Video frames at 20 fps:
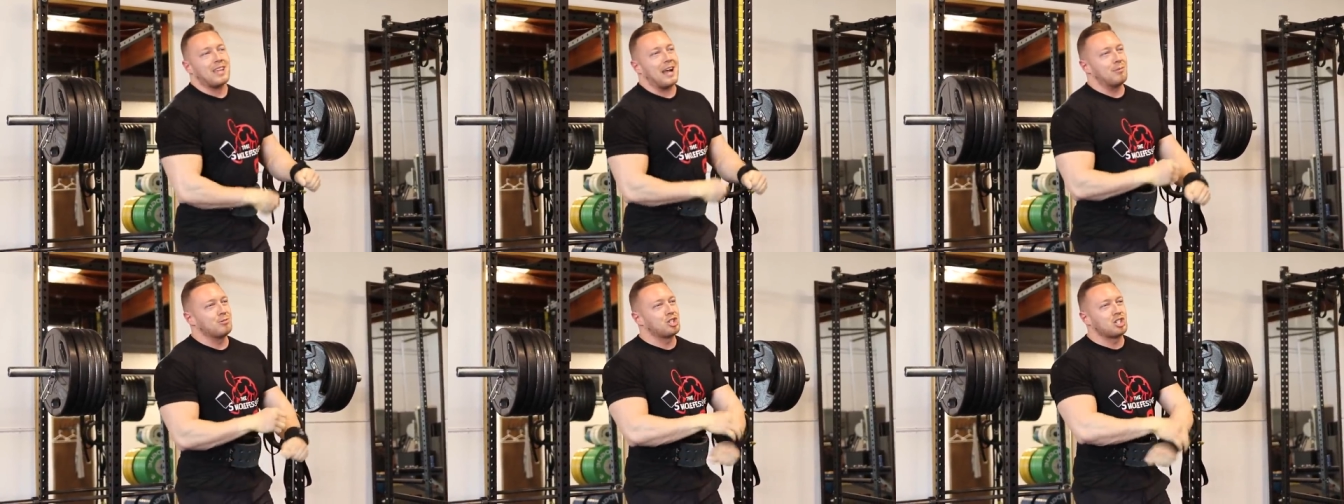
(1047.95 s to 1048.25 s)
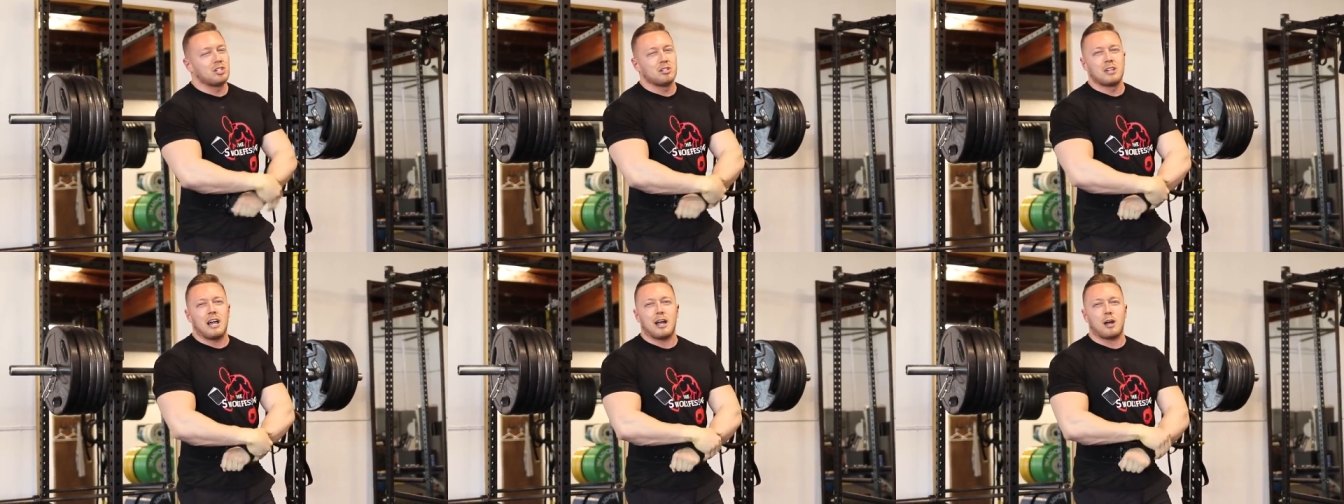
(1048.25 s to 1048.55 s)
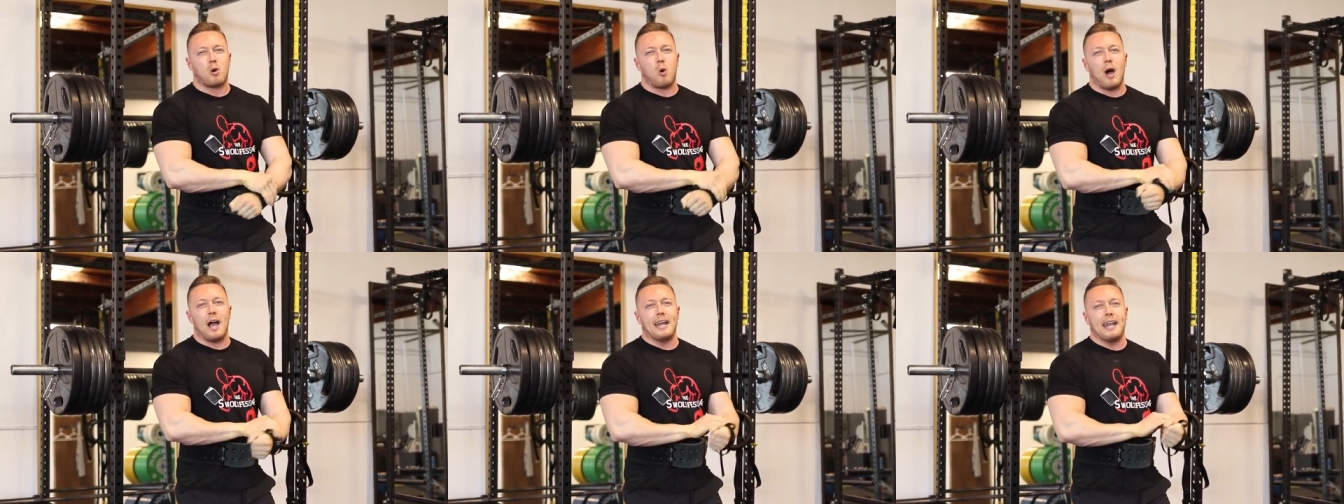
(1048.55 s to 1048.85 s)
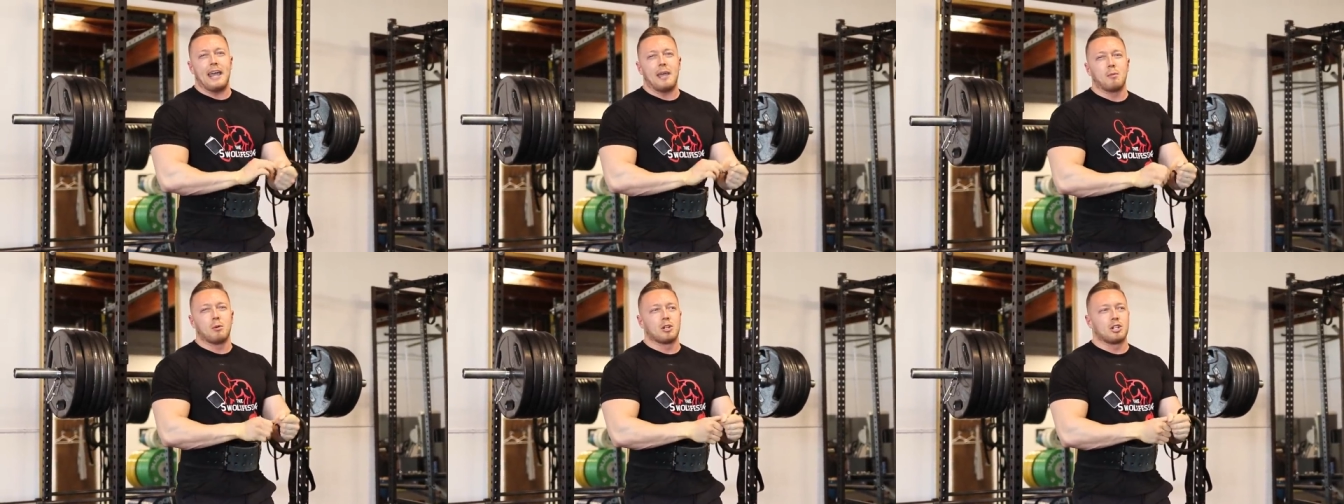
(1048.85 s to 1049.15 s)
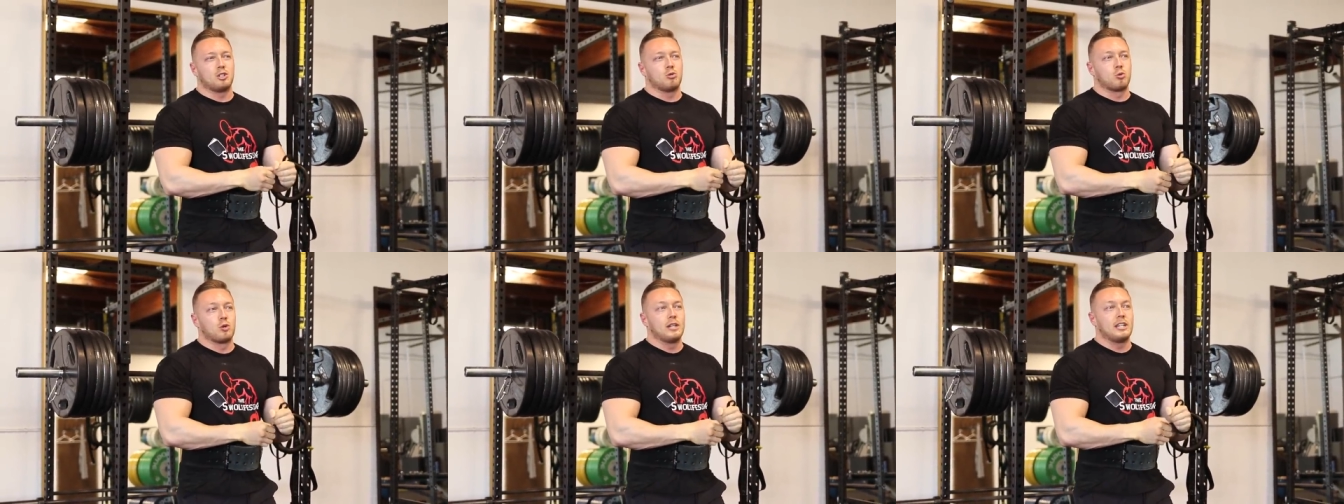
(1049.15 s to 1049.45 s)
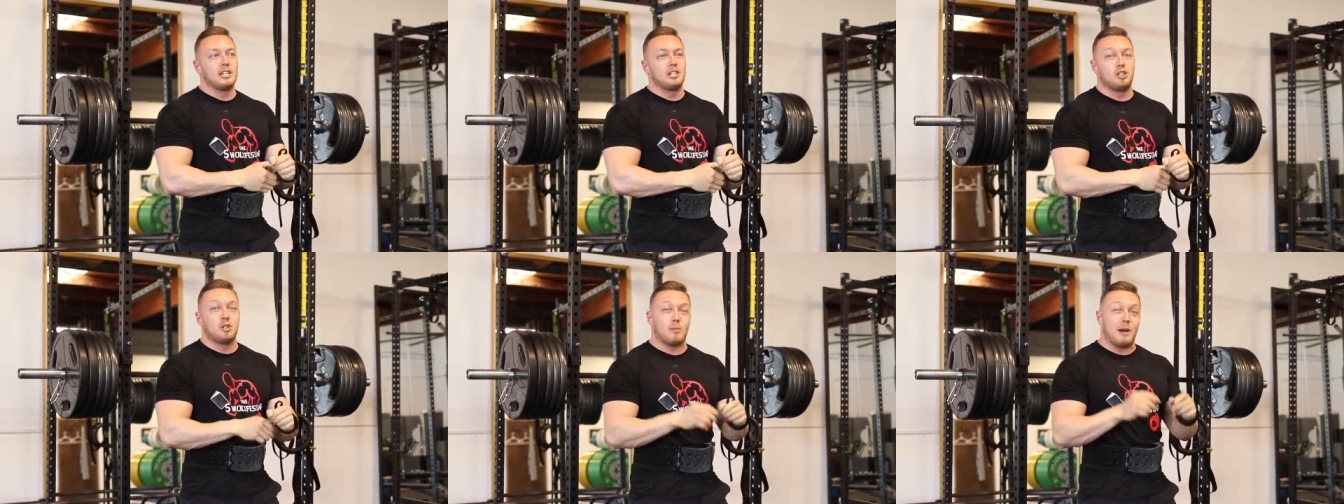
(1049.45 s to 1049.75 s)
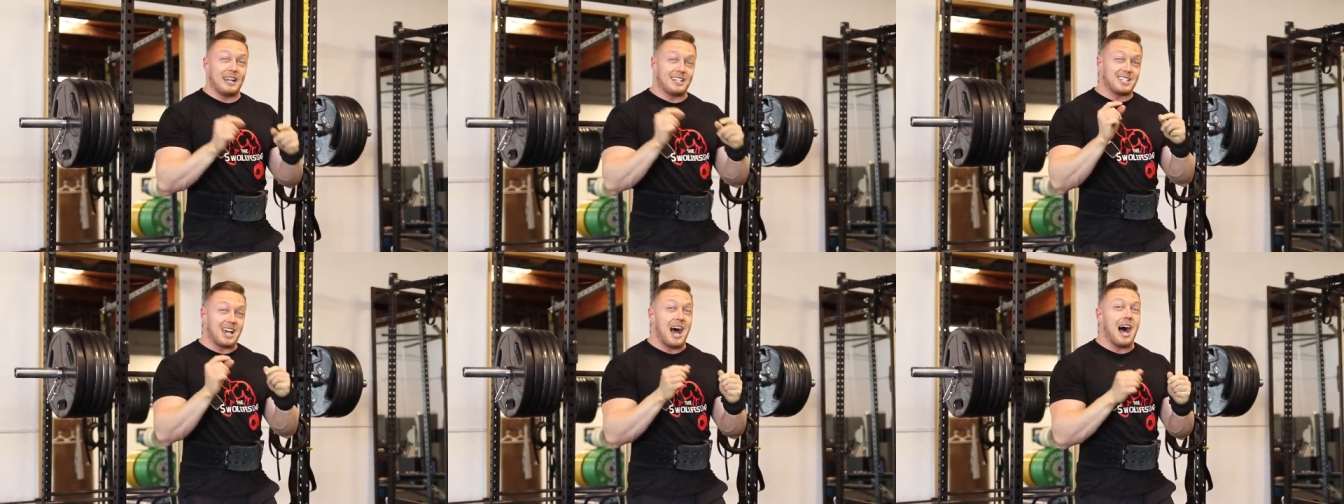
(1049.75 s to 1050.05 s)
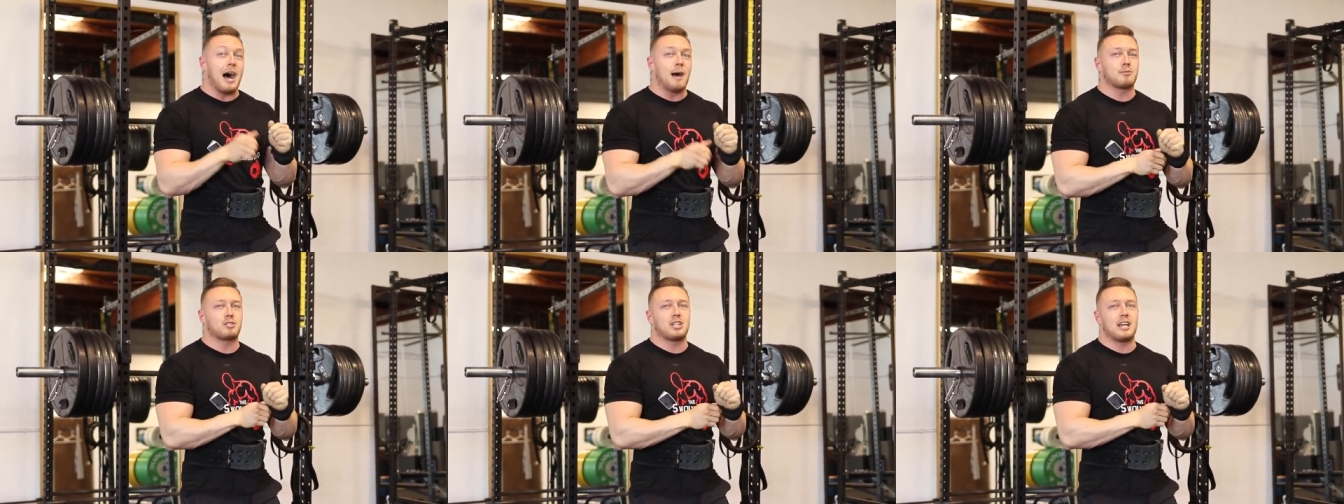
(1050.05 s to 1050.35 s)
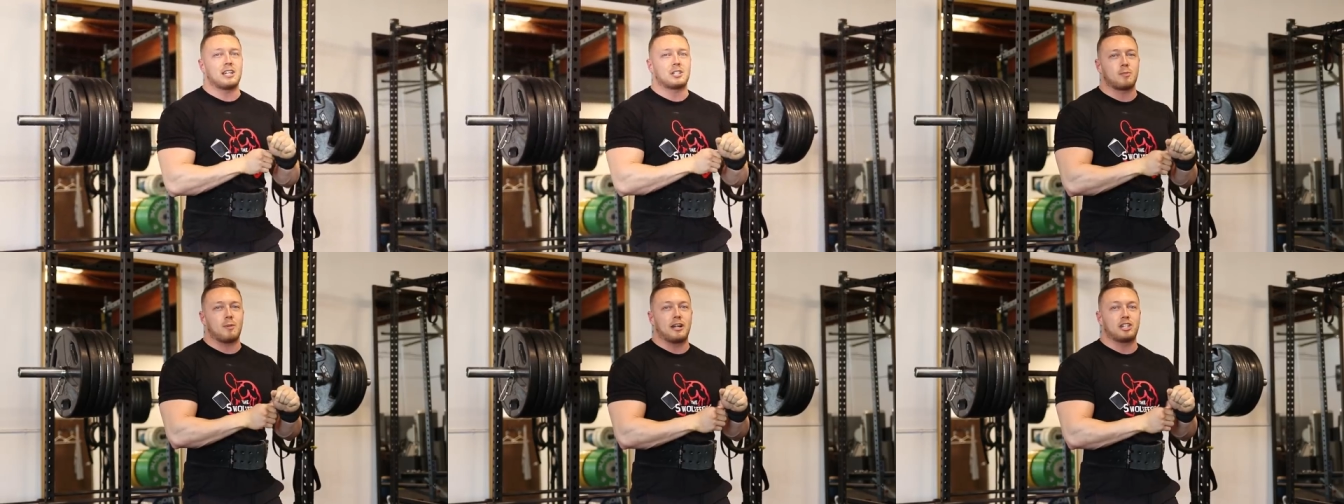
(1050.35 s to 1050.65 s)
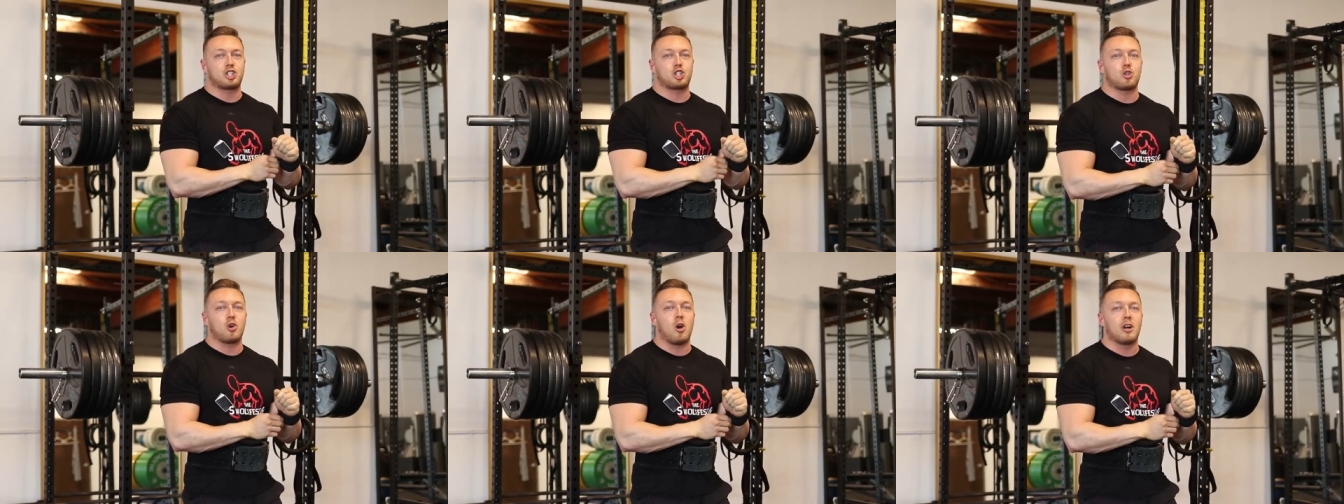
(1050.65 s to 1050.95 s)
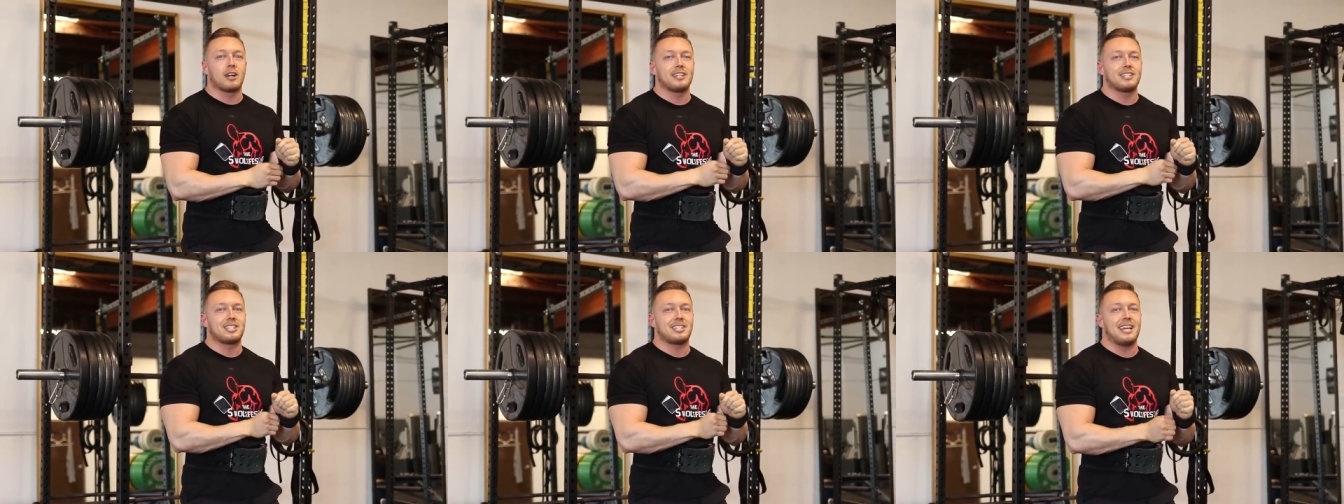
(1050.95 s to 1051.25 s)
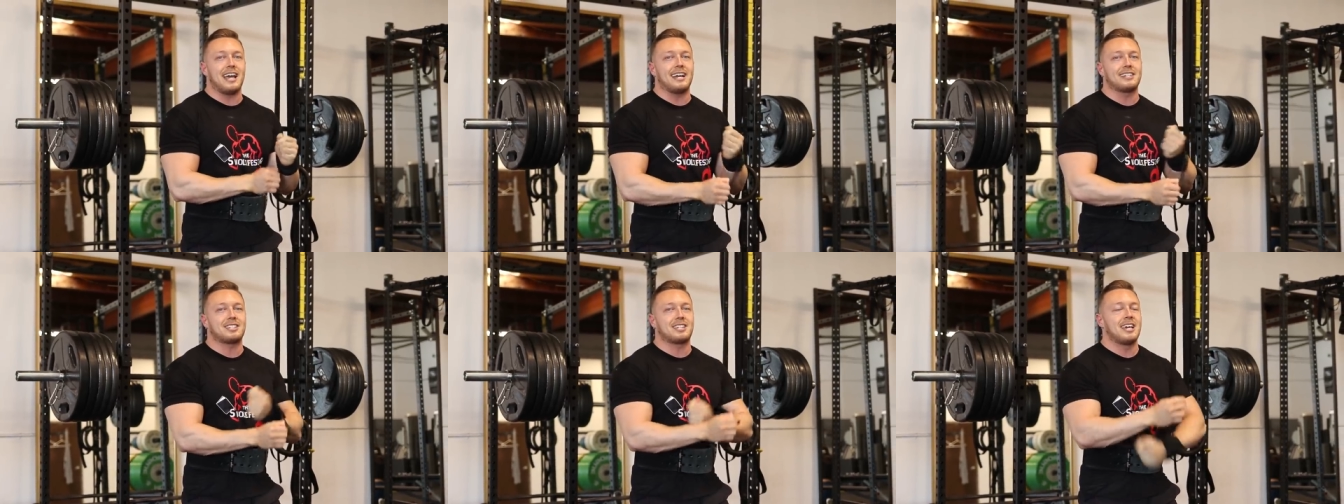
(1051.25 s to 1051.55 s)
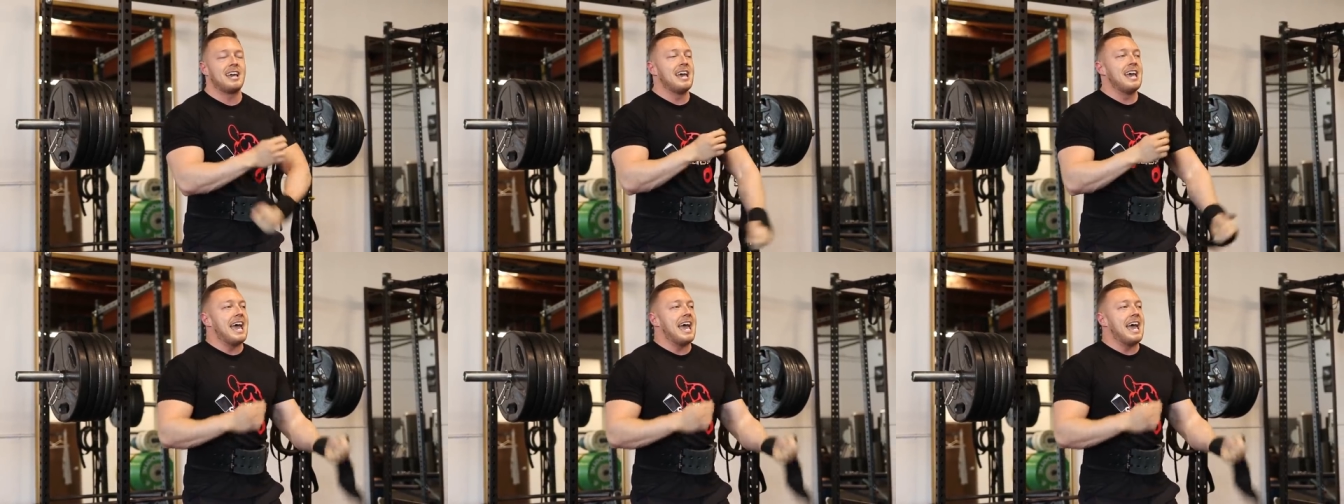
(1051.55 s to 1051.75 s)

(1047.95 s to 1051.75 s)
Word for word: I'm still not quite able to really do my top sets, my strongest sets,